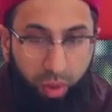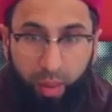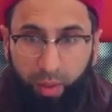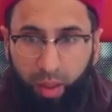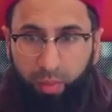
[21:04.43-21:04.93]

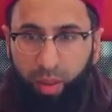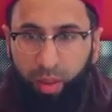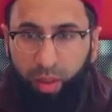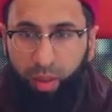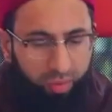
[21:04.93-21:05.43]
Ibn
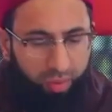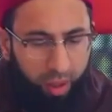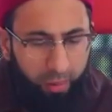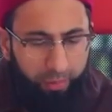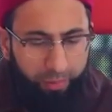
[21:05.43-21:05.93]
Abi
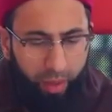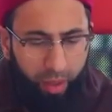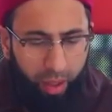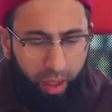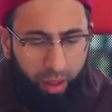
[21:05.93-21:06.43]
al-Wafa.
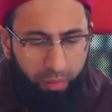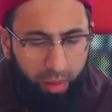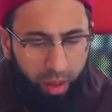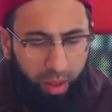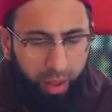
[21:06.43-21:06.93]

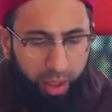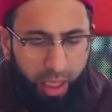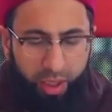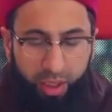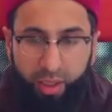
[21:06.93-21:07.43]
He
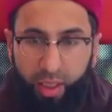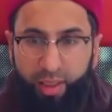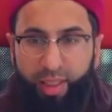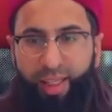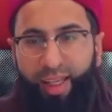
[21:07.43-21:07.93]
actually
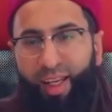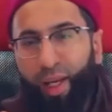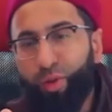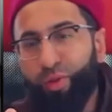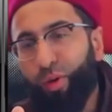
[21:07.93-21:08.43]
says
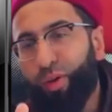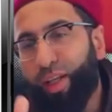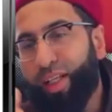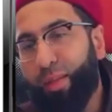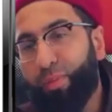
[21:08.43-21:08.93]
he was following the
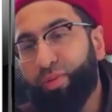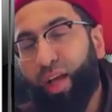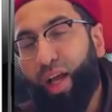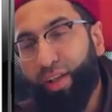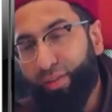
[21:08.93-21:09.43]
examples of the
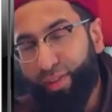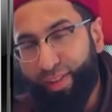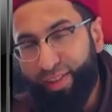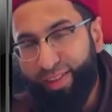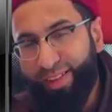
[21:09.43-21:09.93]

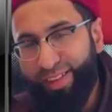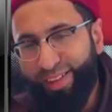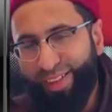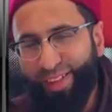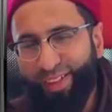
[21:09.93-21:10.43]
Hanafis.
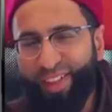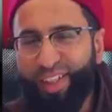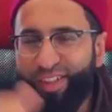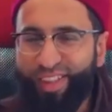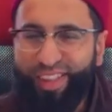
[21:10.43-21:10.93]
So it's
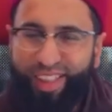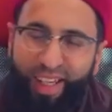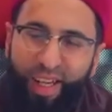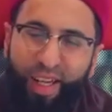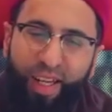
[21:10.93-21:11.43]
interesting.
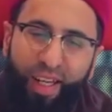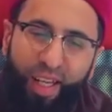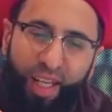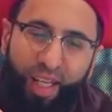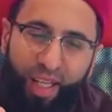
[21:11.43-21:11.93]

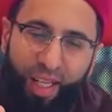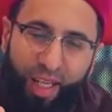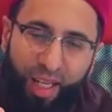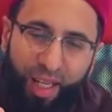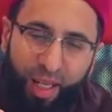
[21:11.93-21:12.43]

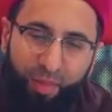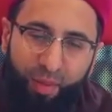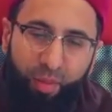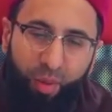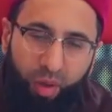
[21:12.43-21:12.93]
Ibn
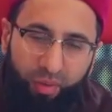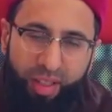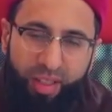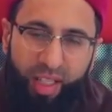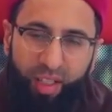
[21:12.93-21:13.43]
Abi
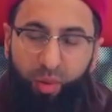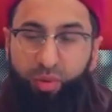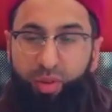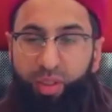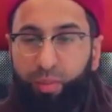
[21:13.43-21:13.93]
Wafa saying no
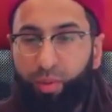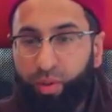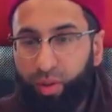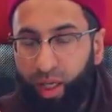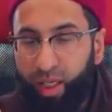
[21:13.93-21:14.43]
one's written a book
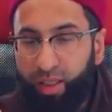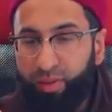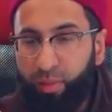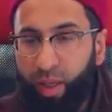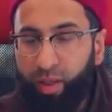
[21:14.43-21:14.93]
on the
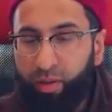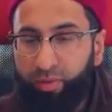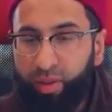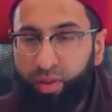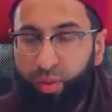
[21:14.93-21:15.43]
Hanafi
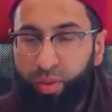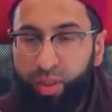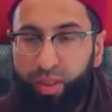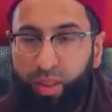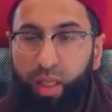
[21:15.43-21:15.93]
biographical
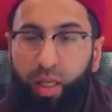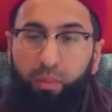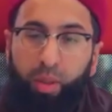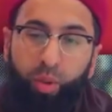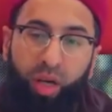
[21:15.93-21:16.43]
sources,
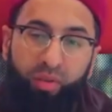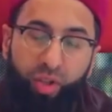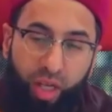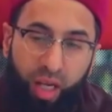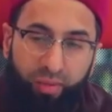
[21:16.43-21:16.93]
but you have a
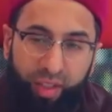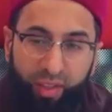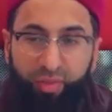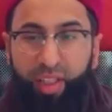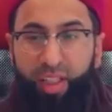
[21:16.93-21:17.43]

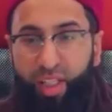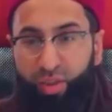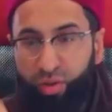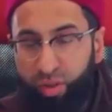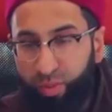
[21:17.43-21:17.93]
Shafi'i 3
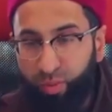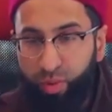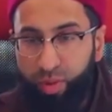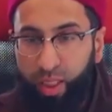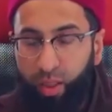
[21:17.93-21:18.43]
centuries
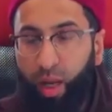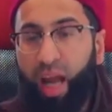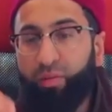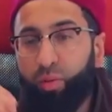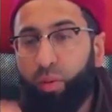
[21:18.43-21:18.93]
before saying, no,
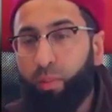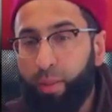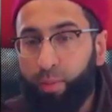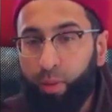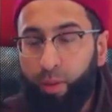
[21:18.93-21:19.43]
I wrote
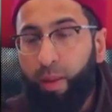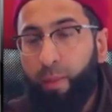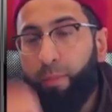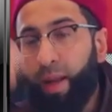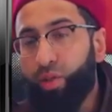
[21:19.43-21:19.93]
my book
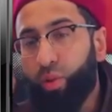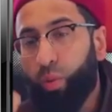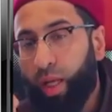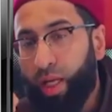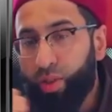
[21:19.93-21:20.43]
based on
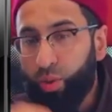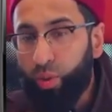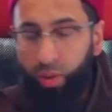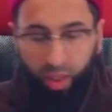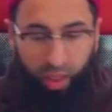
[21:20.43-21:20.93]
what I
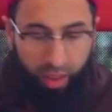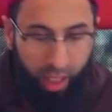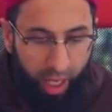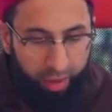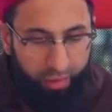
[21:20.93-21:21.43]
saw the
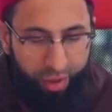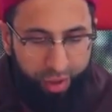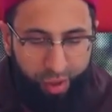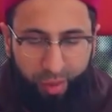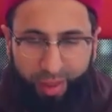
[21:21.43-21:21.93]

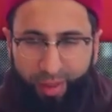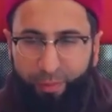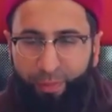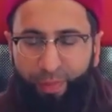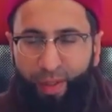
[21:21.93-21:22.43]
Hanafis doing.
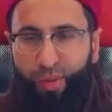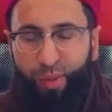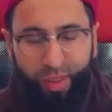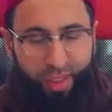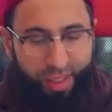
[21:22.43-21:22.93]

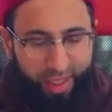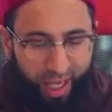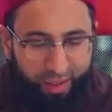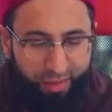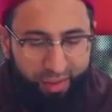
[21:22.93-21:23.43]
So this is
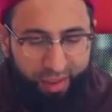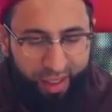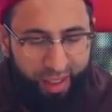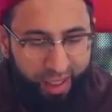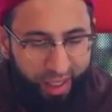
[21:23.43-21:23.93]
kind
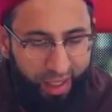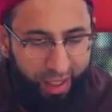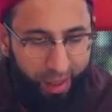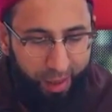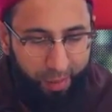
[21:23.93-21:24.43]

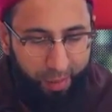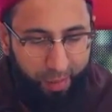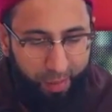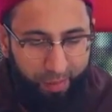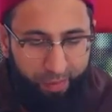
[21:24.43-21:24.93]
of
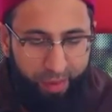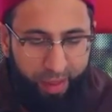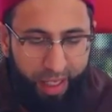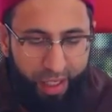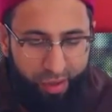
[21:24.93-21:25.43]

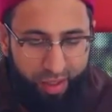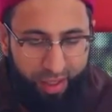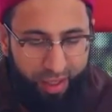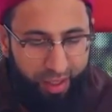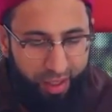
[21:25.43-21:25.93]

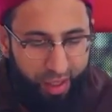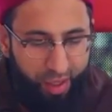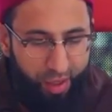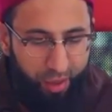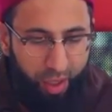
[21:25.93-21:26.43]
interesting.
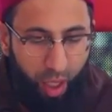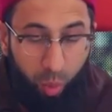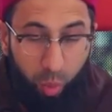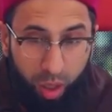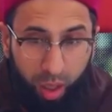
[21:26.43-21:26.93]
So there
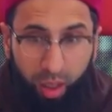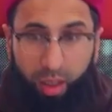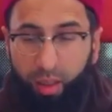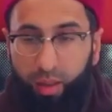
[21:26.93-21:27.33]
were,